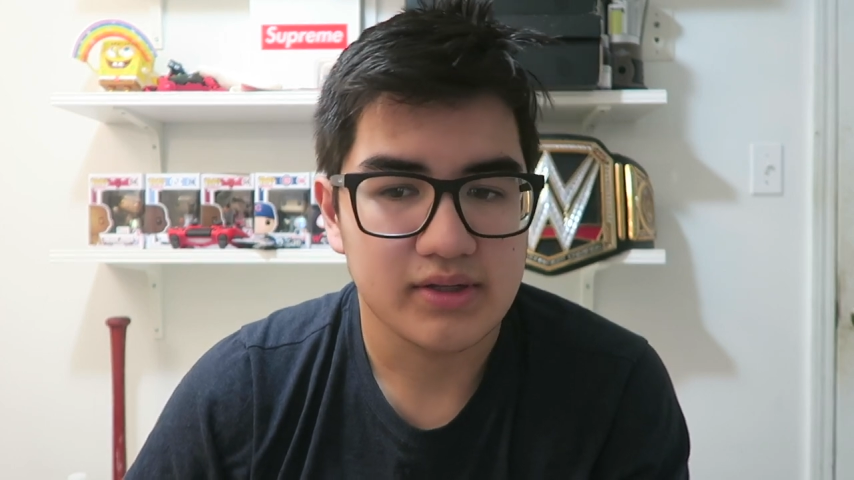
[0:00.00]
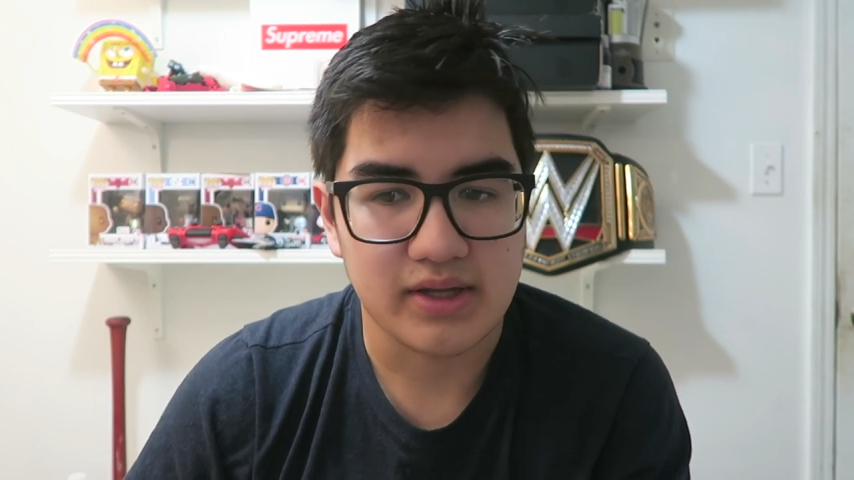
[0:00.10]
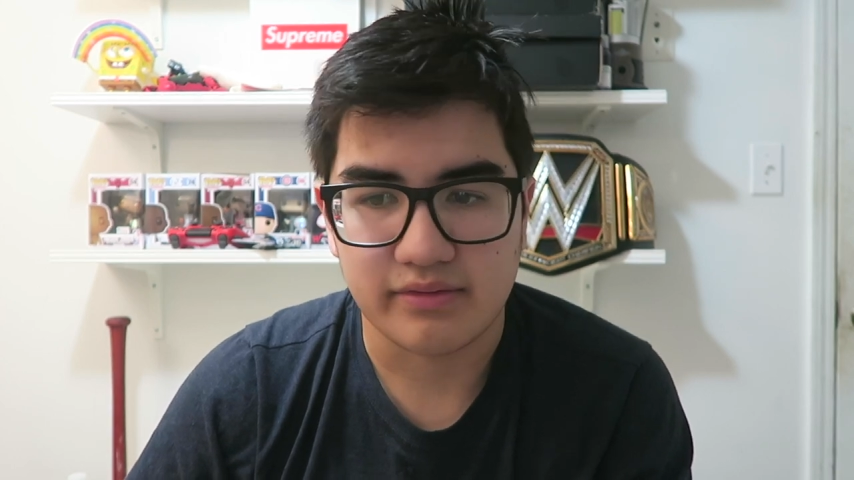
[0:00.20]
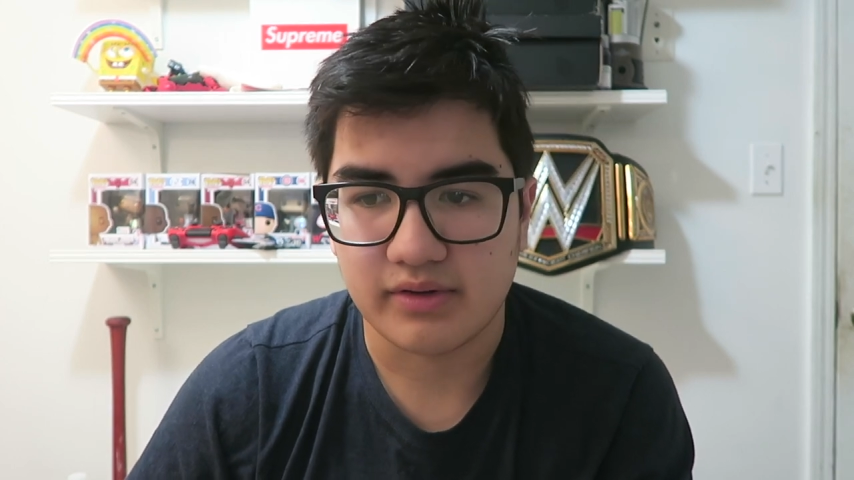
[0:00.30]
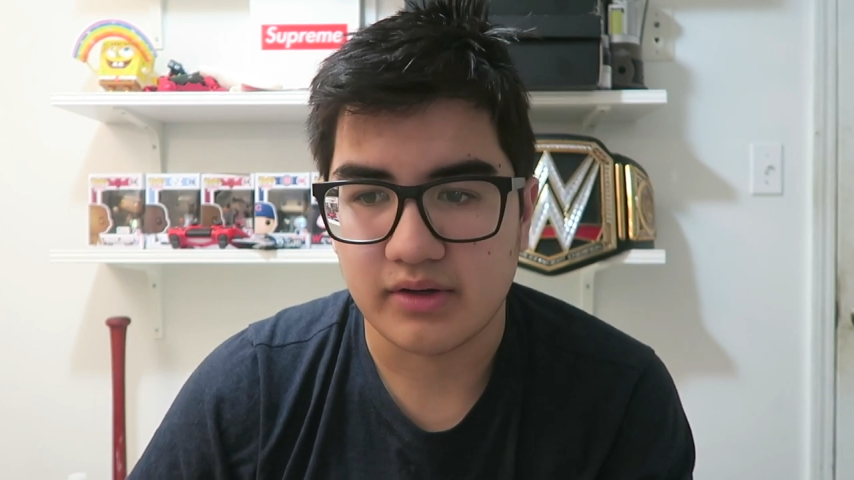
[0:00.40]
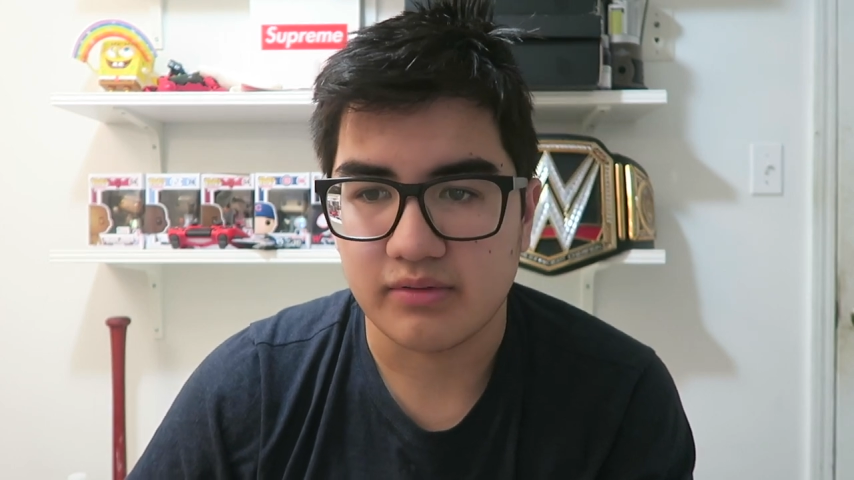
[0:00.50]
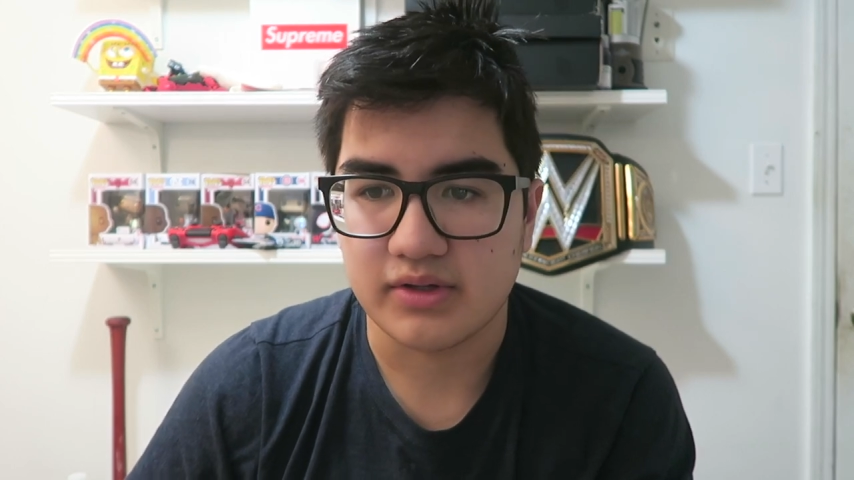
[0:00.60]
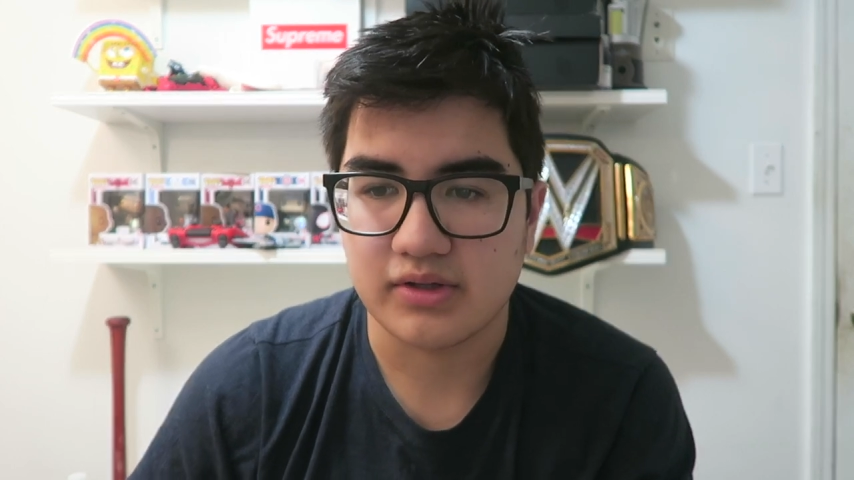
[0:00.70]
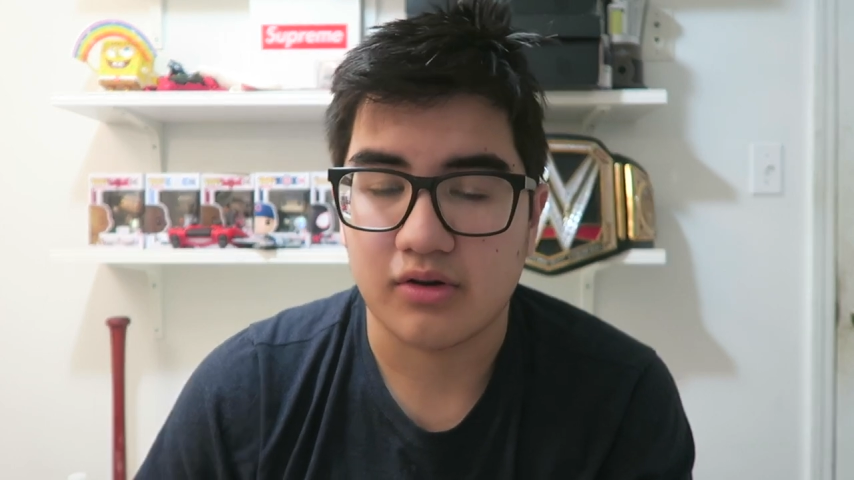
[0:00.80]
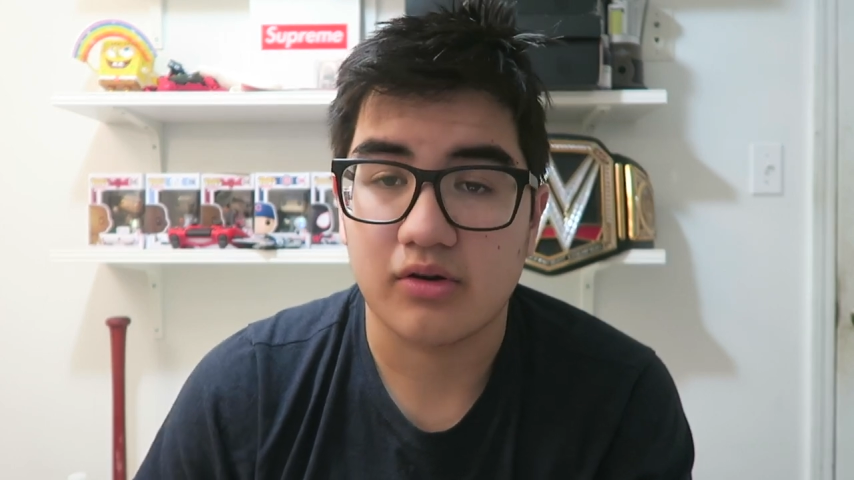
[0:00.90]
definitely a
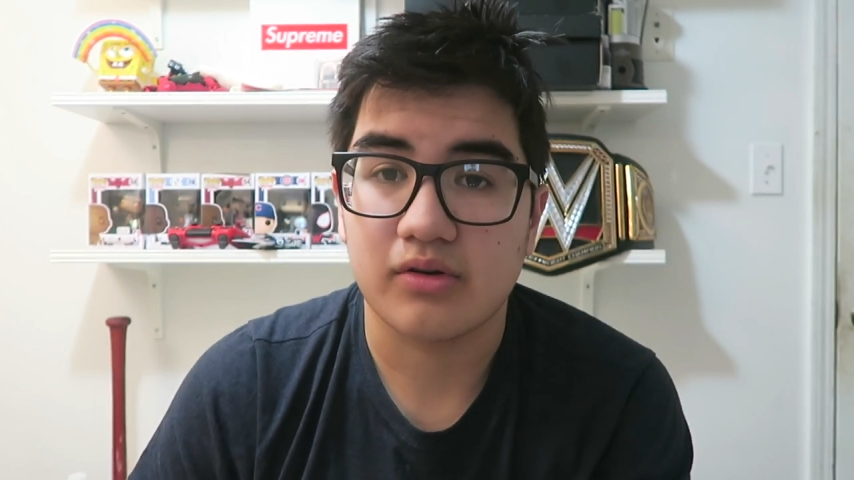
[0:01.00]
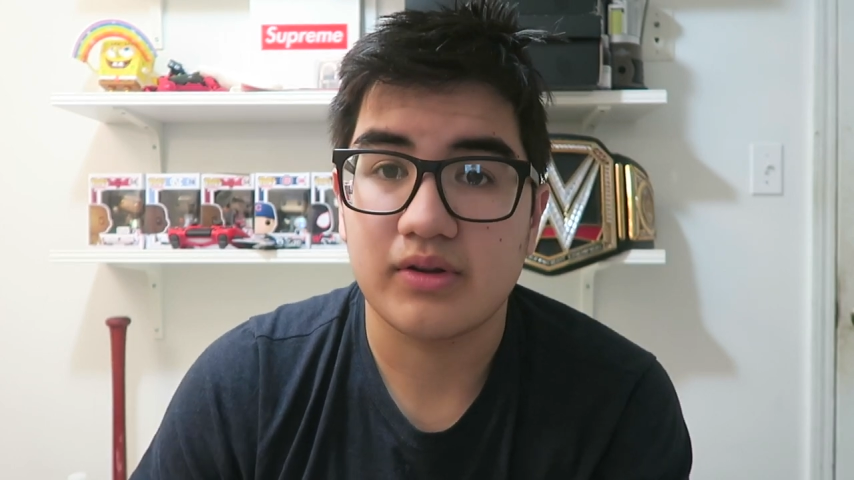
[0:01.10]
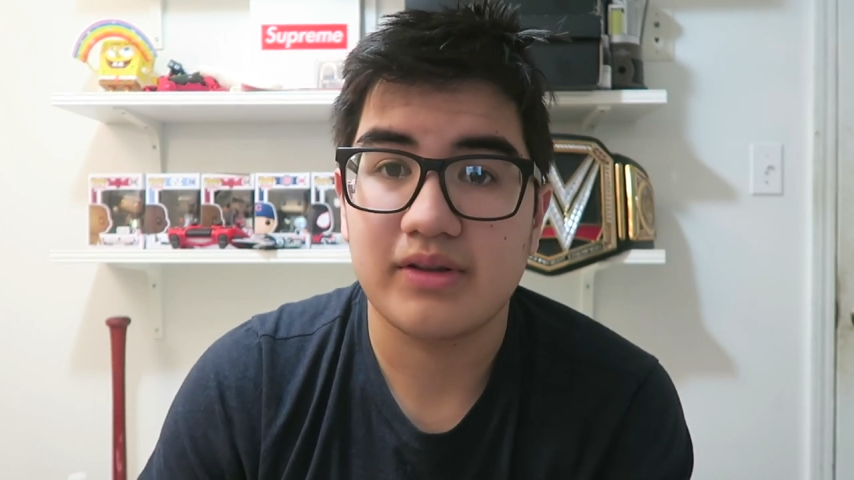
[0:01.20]
reason, or